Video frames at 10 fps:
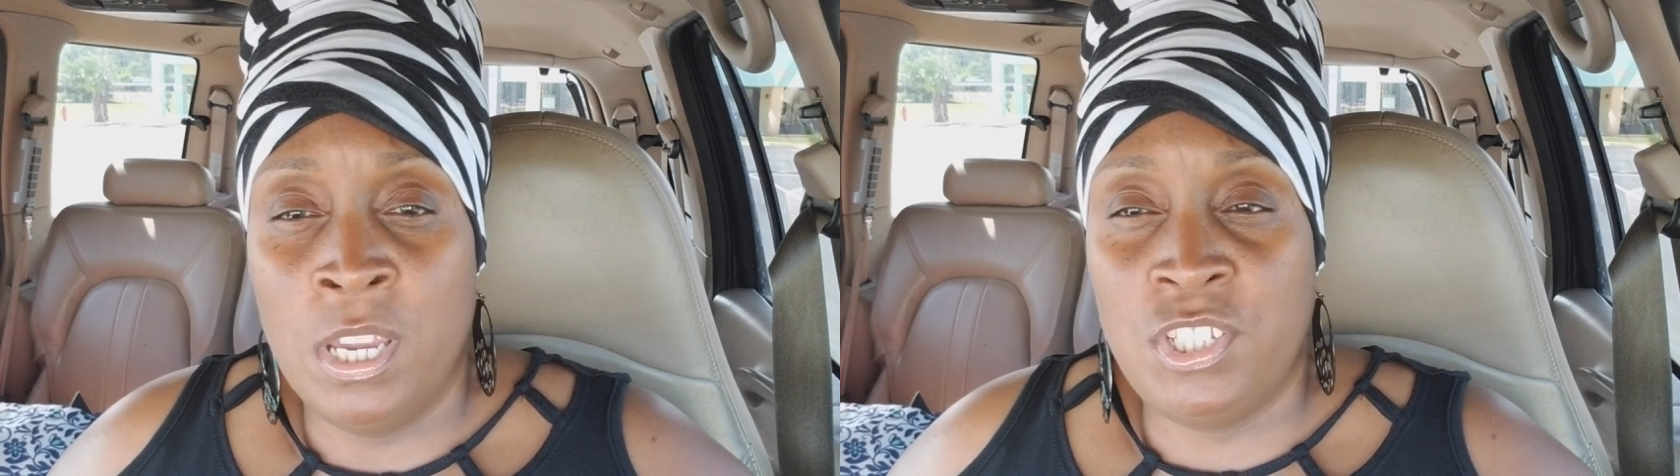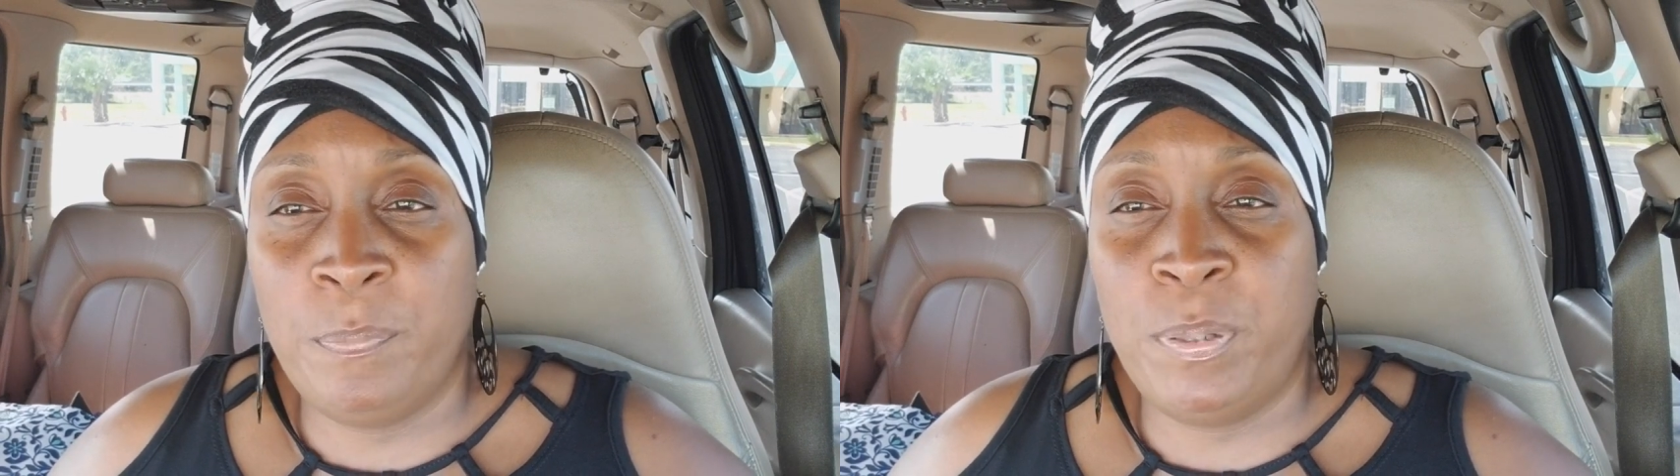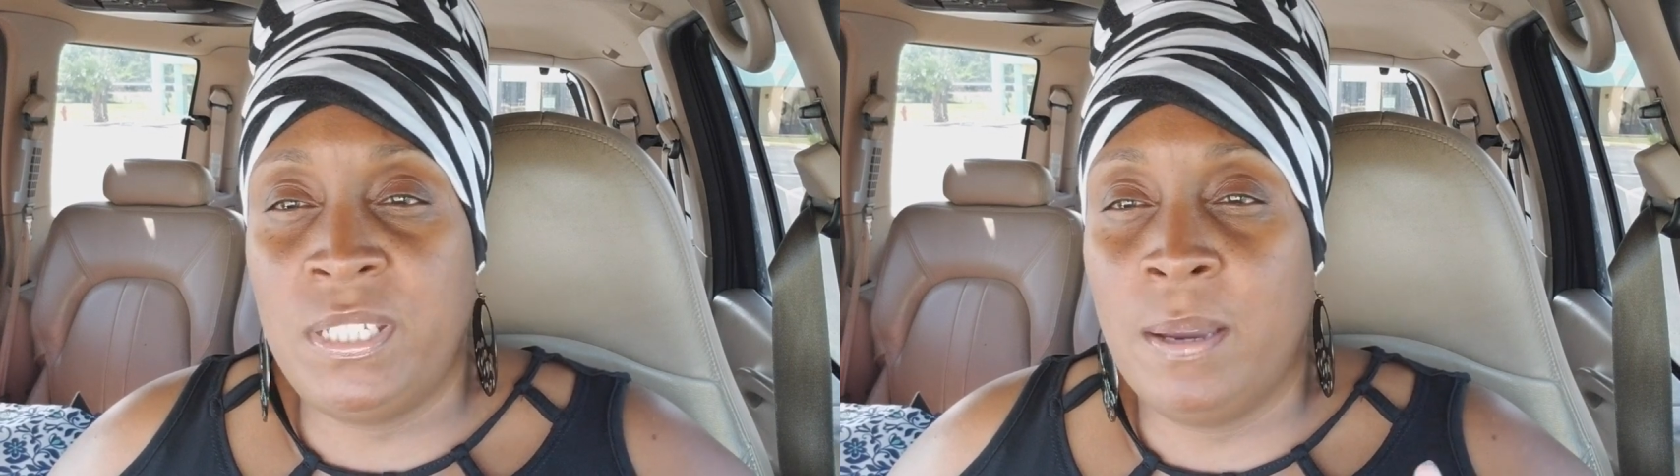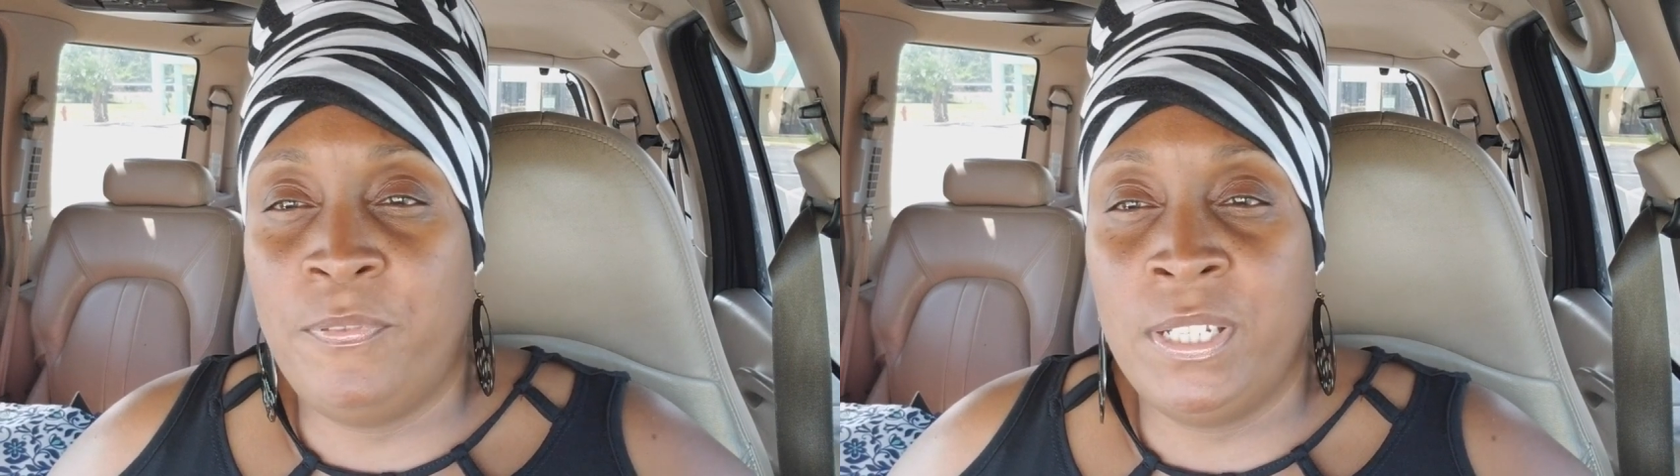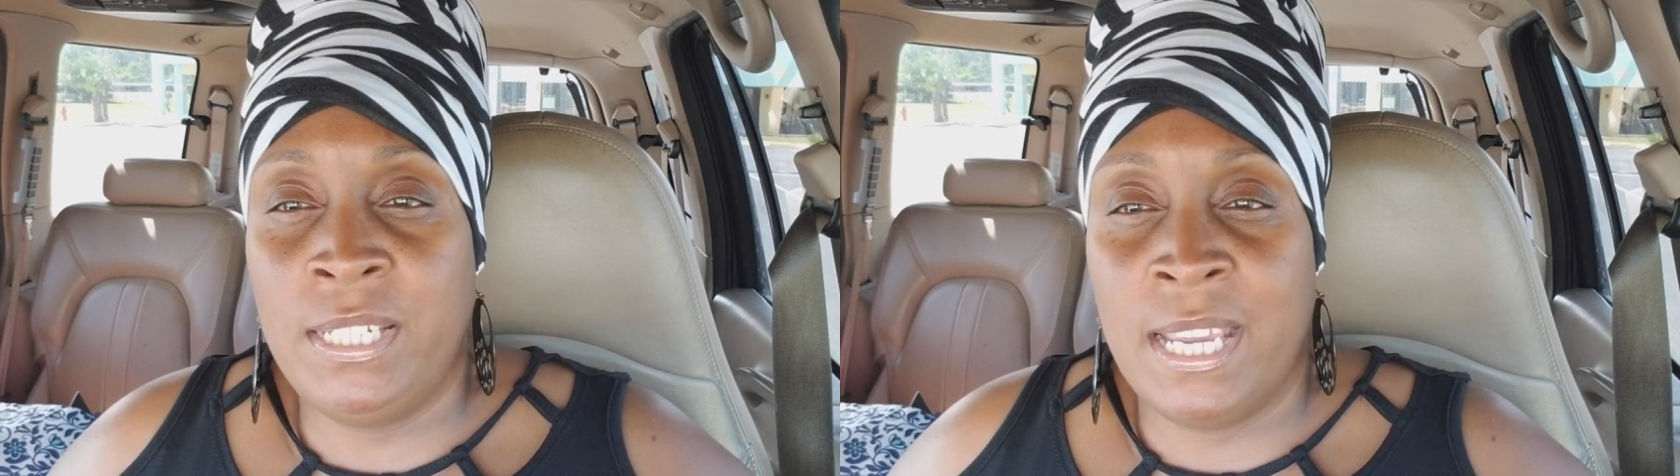She put up
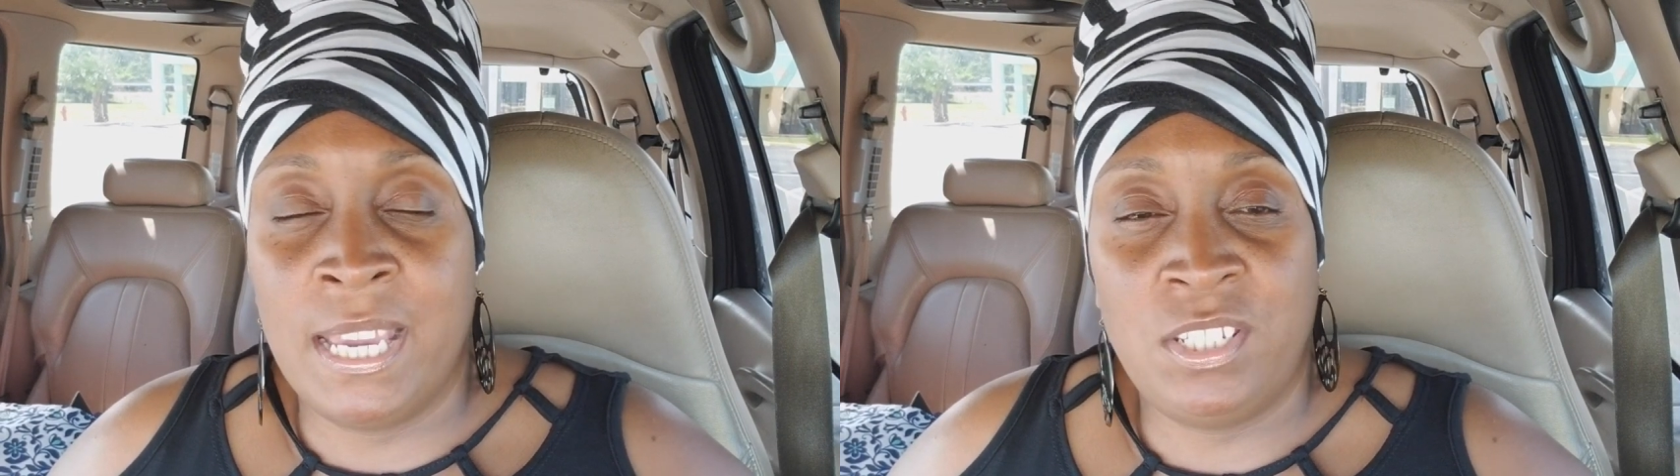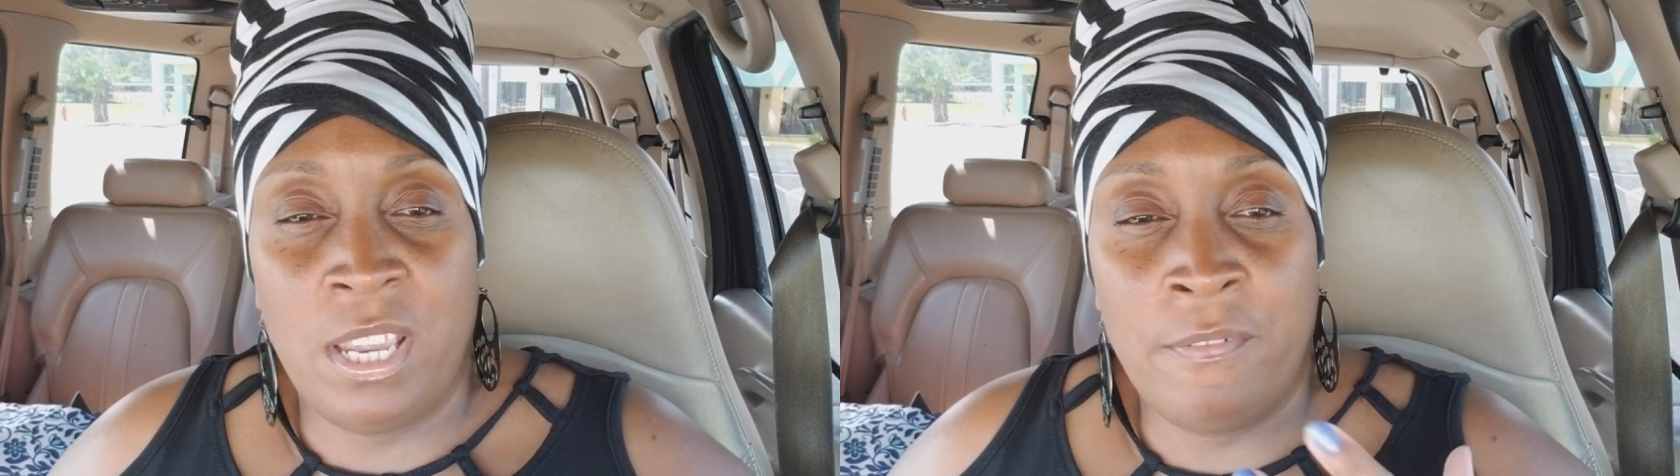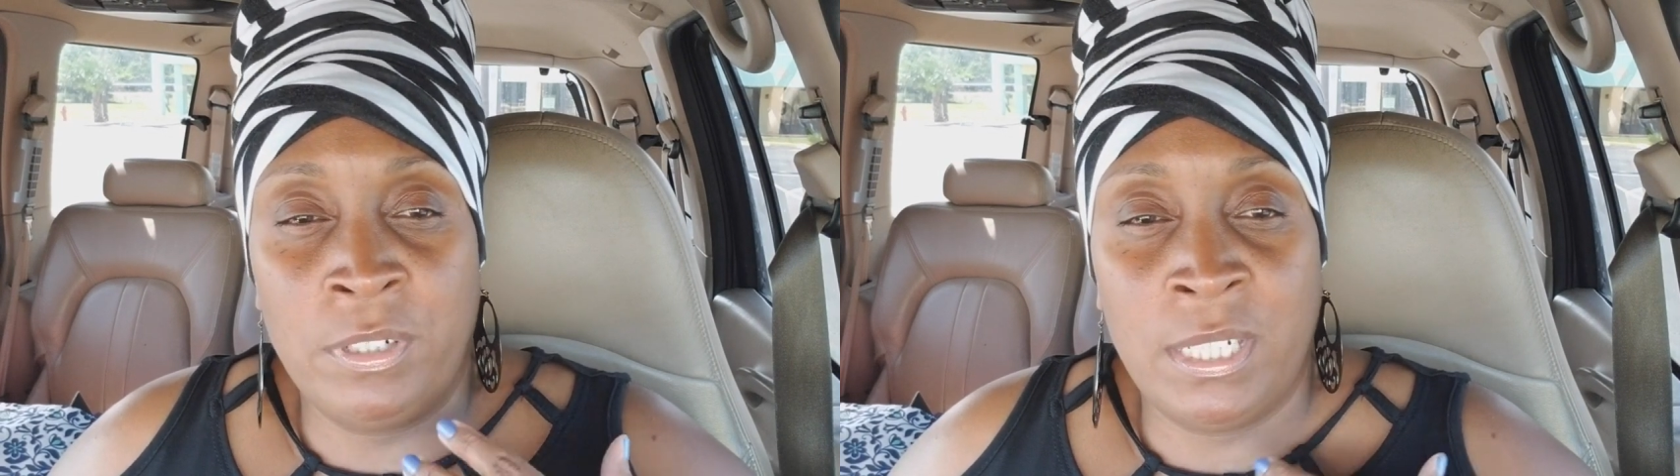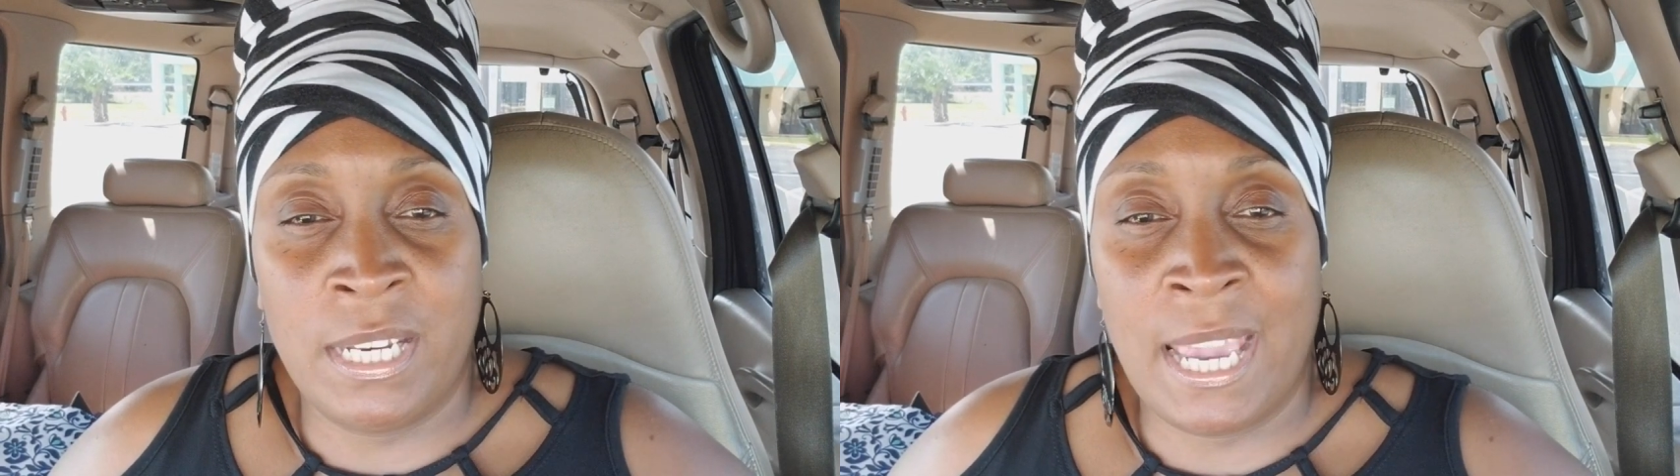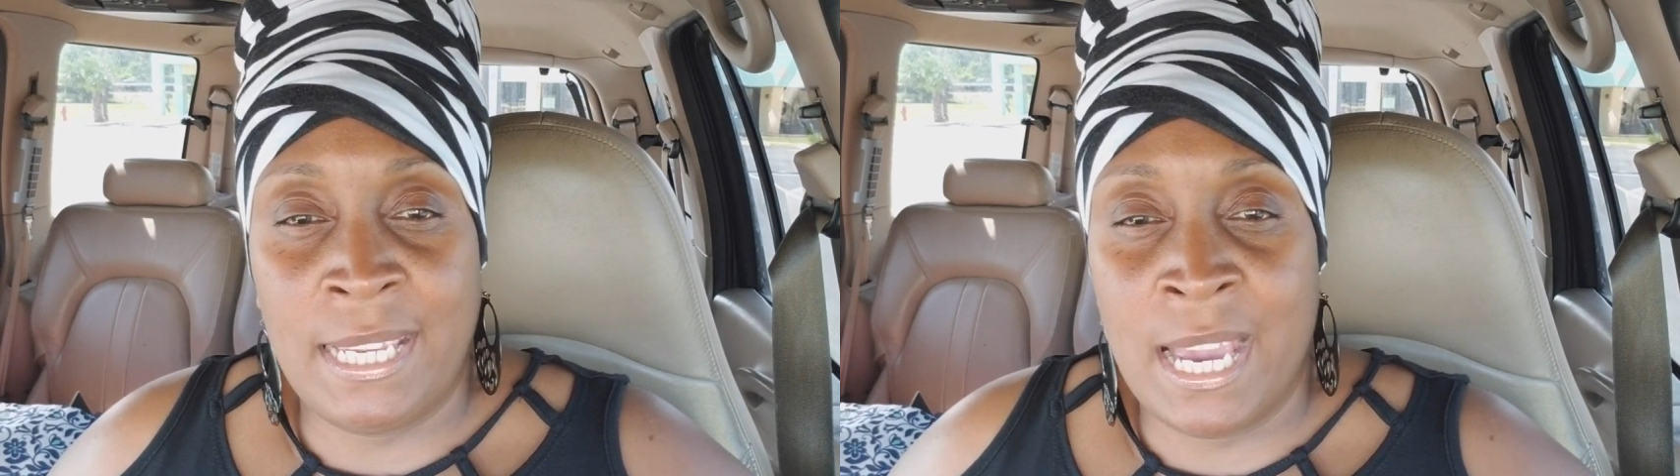for the night. She having a
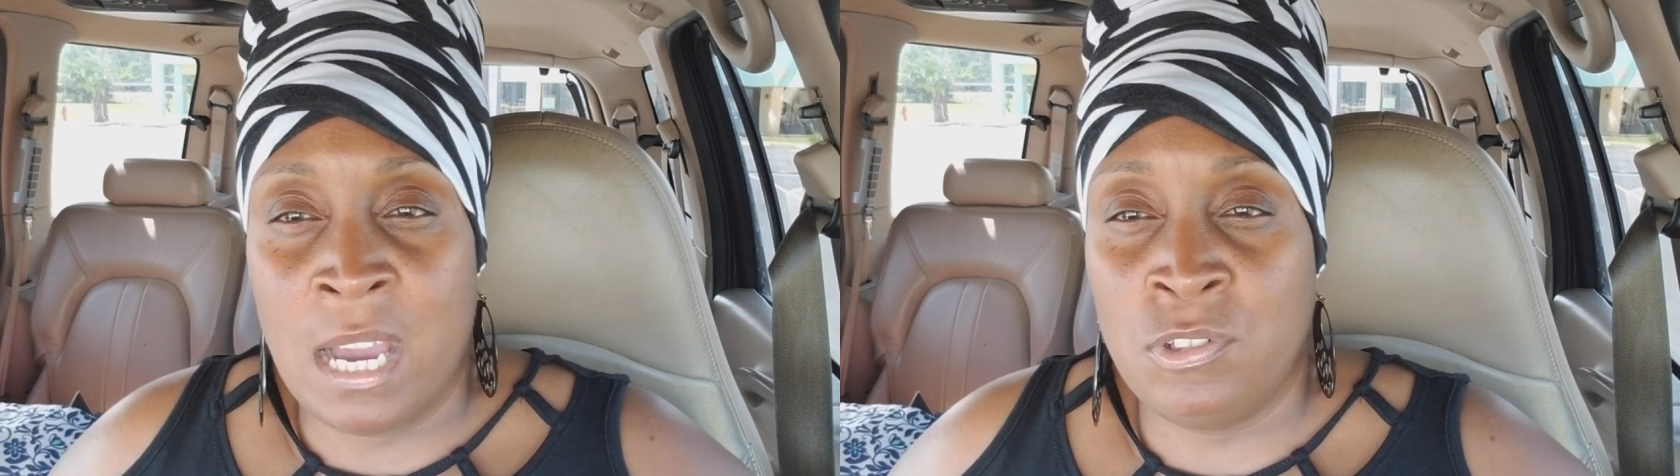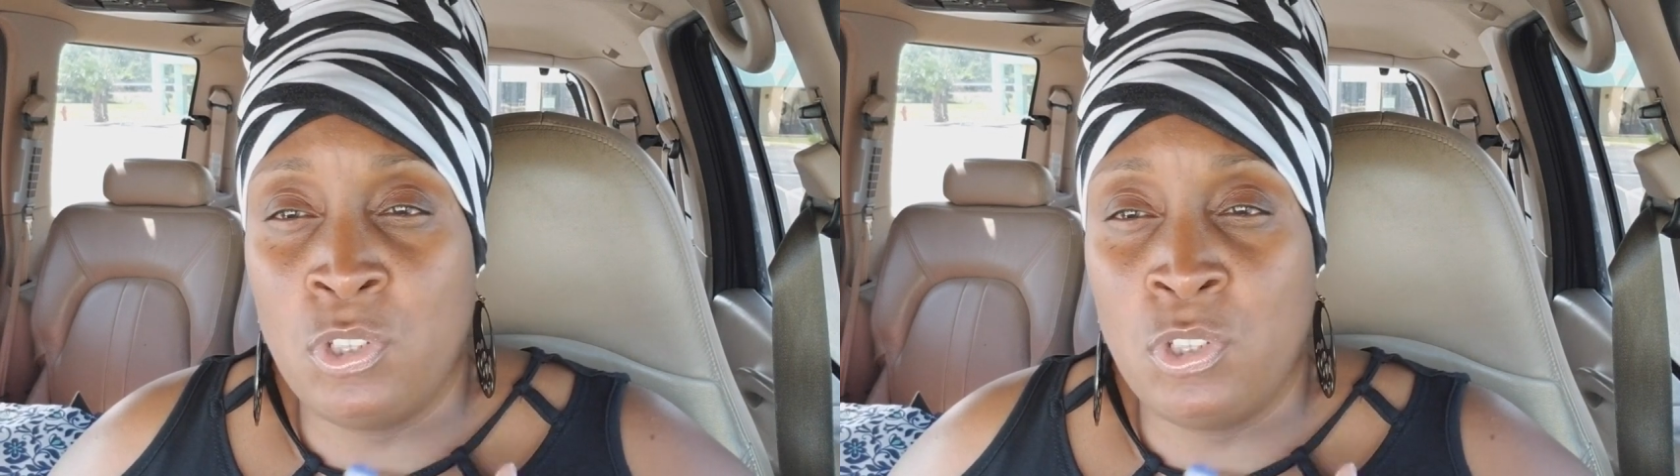nightgown.